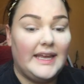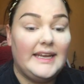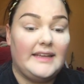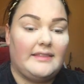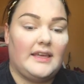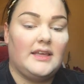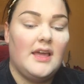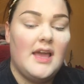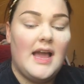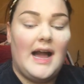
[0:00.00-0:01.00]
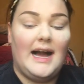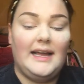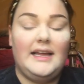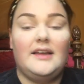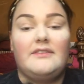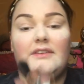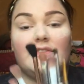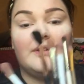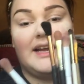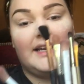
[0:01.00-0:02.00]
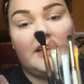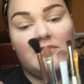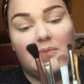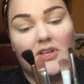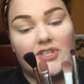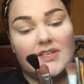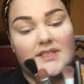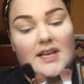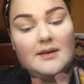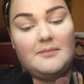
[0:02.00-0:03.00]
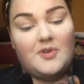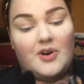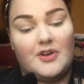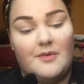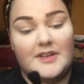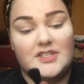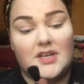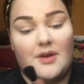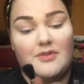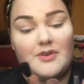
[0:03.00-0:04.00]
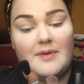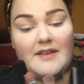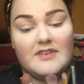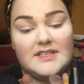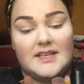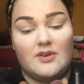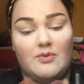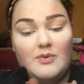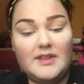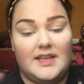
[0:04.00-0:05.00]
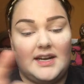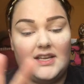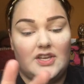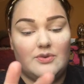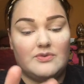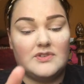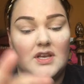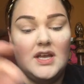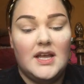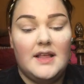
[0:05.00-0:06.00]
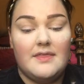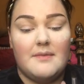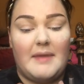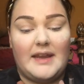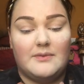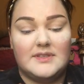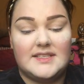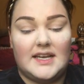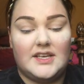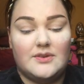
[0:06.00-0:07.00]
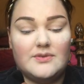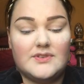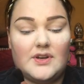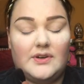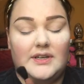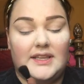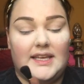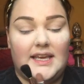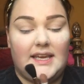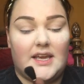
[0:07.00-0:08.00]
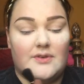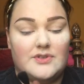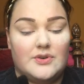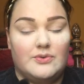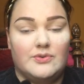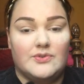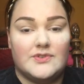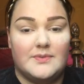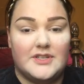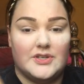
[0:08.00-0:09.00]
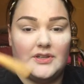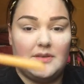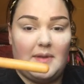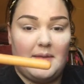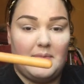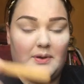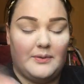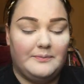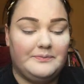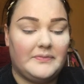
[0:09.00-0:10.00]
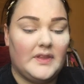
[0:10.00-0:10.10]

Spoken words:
anything. I have a variety of brushes. I'm not going to go through every single one that I use. The main ones I use are the Eco Tools, which are the bamboo.